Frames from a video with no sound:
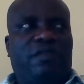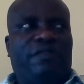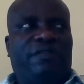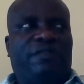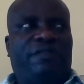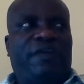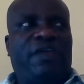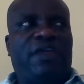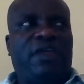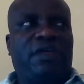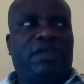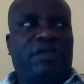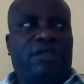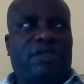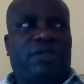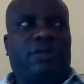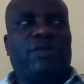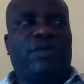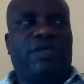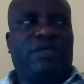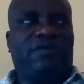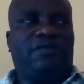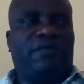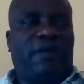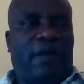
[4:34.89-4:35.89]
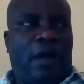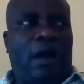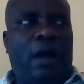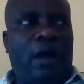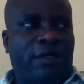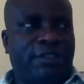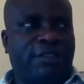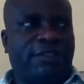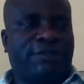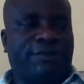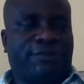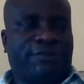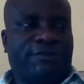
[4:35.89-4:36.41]
thing doing the
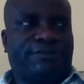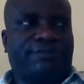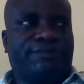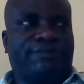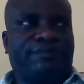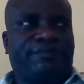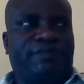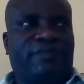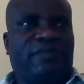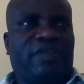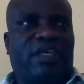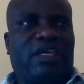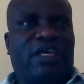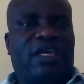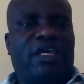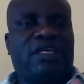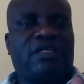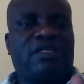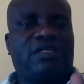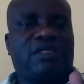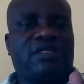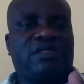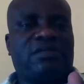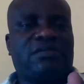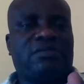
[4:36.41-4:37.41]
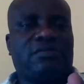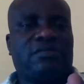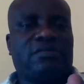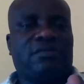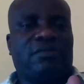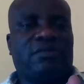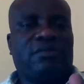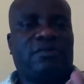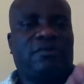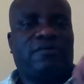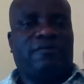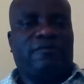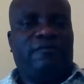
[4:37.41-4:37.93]
action. Ate,
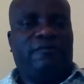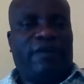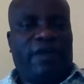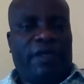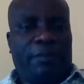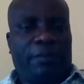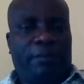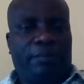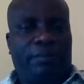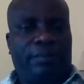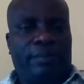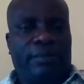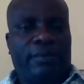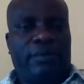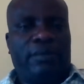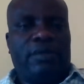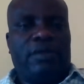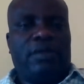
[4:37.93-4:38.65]
verb.